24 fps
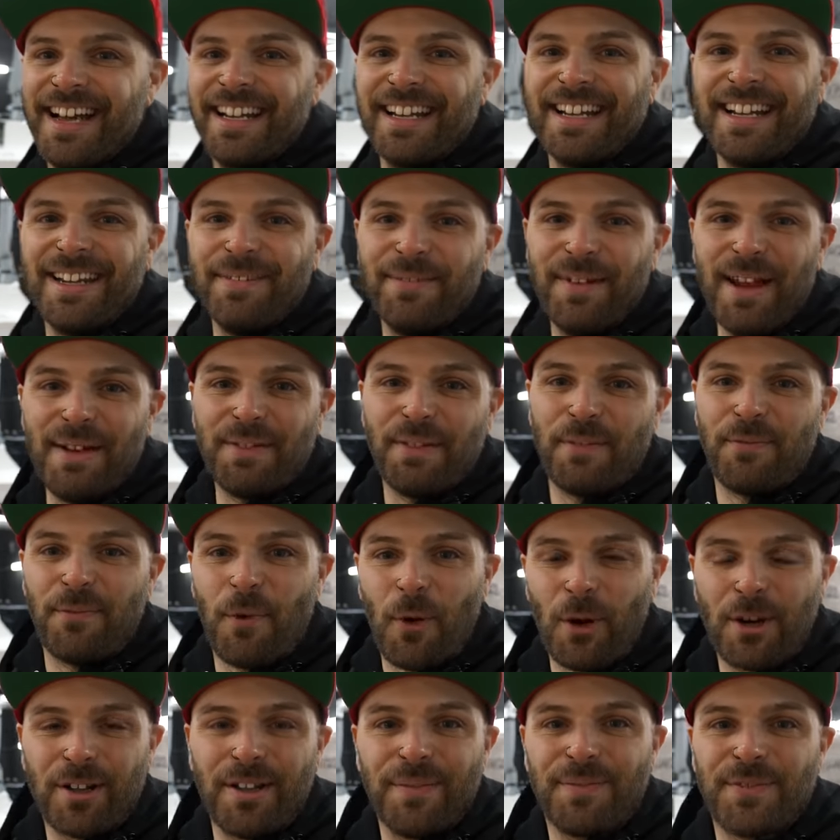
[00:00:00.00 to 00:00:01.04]
didn't even have the
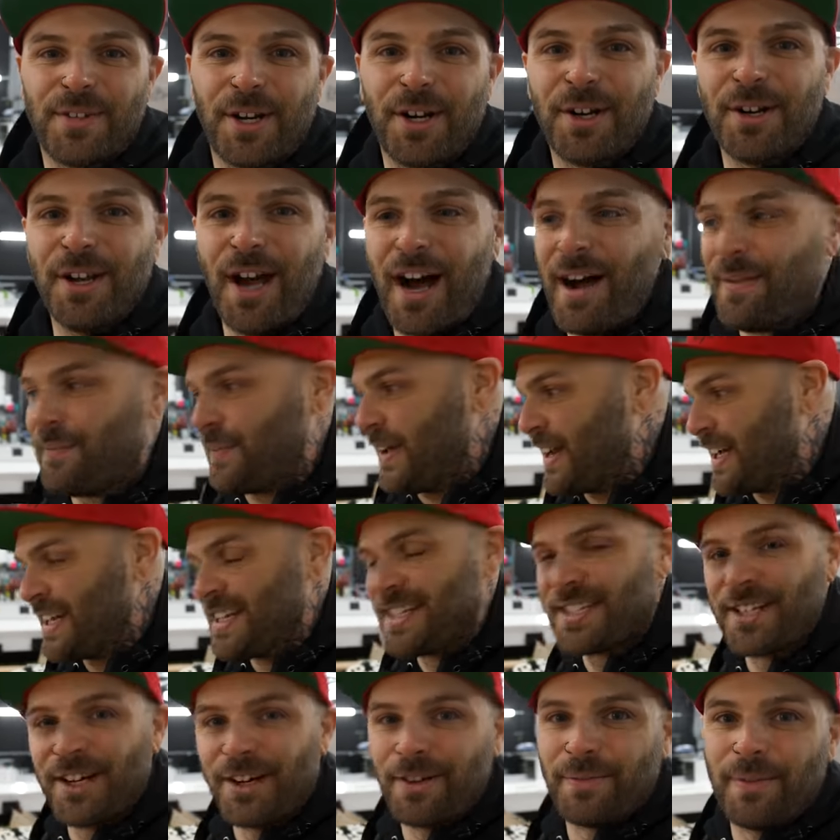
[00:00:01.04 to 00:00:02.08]
forklift turned off yet, and he
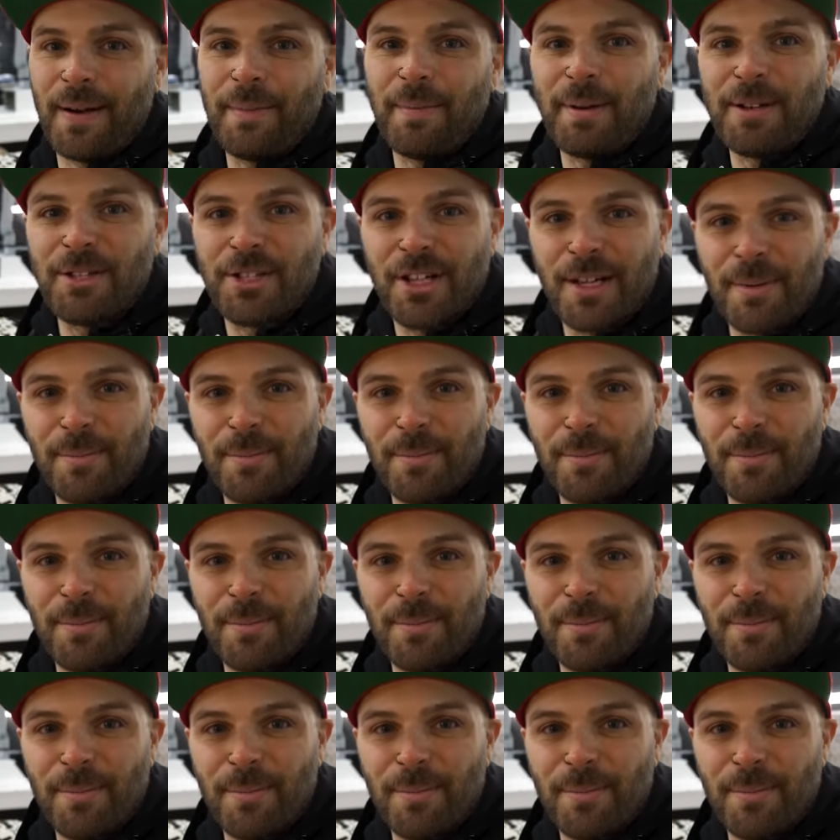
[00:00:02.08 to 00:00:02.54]
started ripping shit